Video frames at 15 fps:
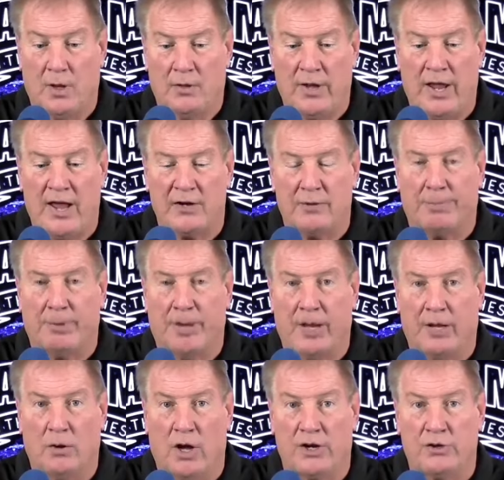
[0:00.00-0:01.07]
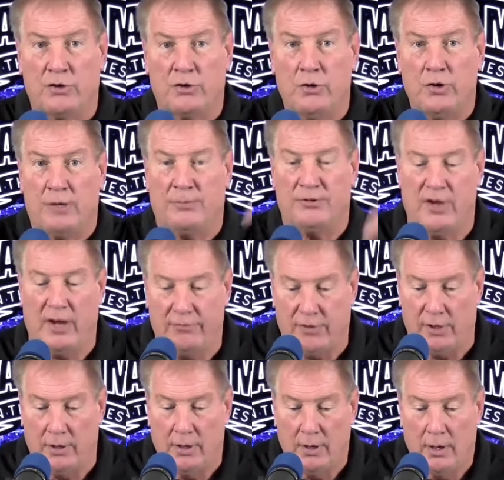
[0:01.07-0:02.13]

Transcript: They had to play a lot of 2 deep safety.